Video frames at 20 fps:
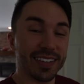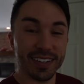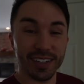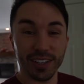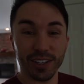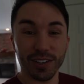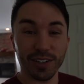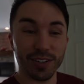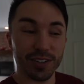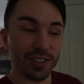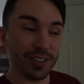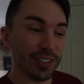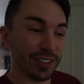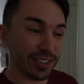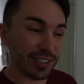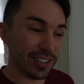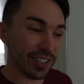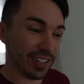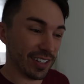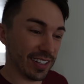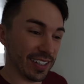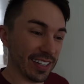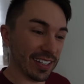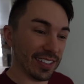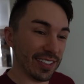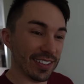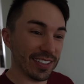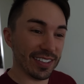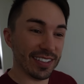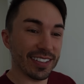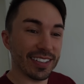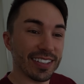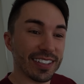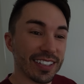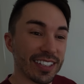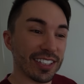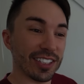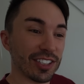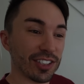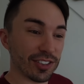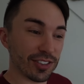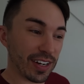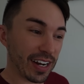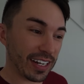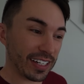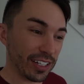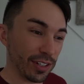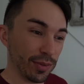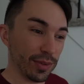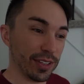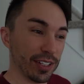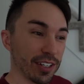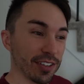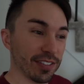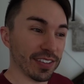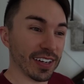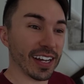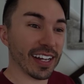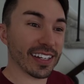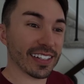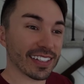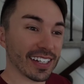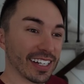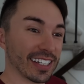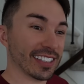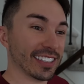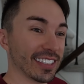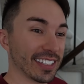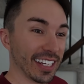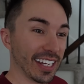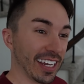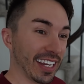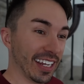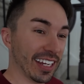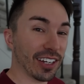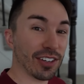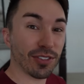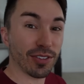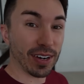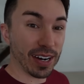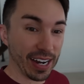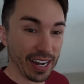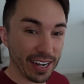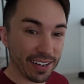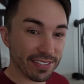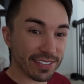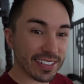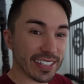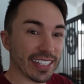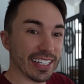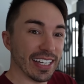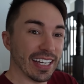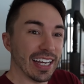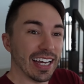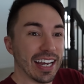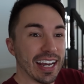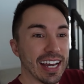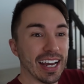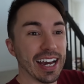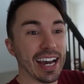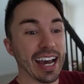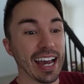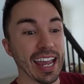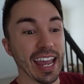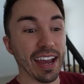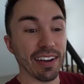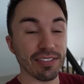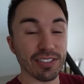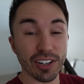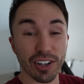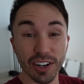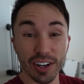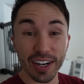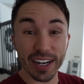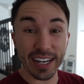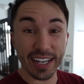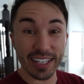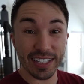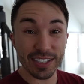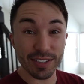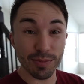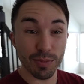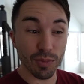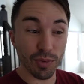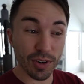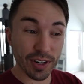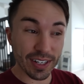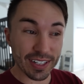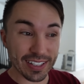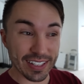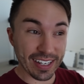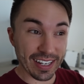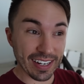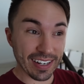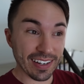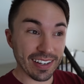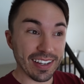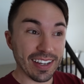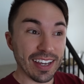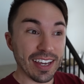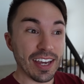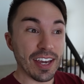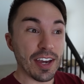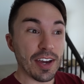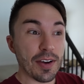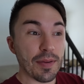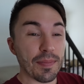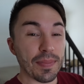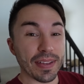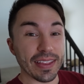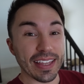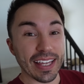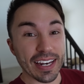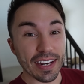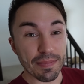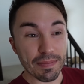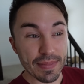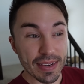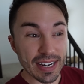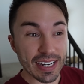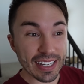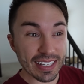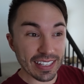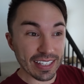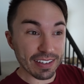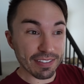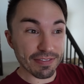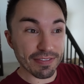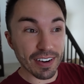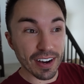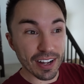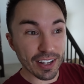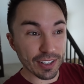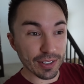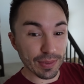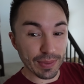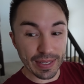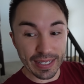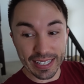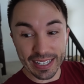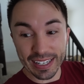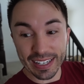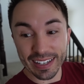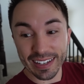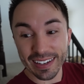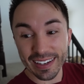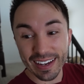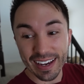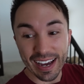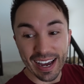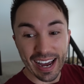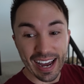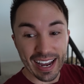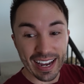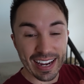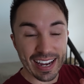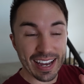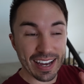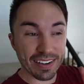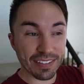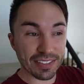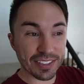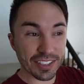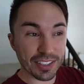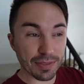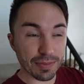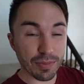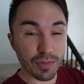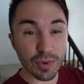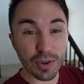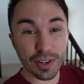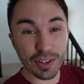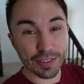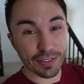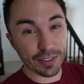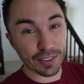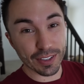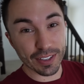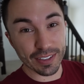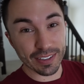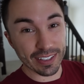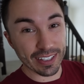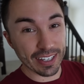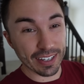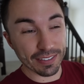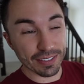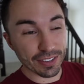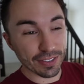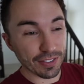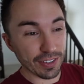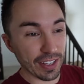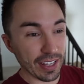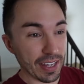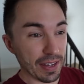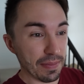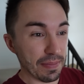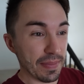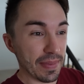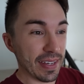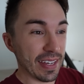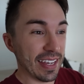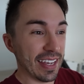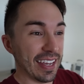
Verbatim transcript: The girls are a little distracted with their Valentine's Day craft. I have to hurry and get some work done, but then immediately following, I have some wonderful little gifts for them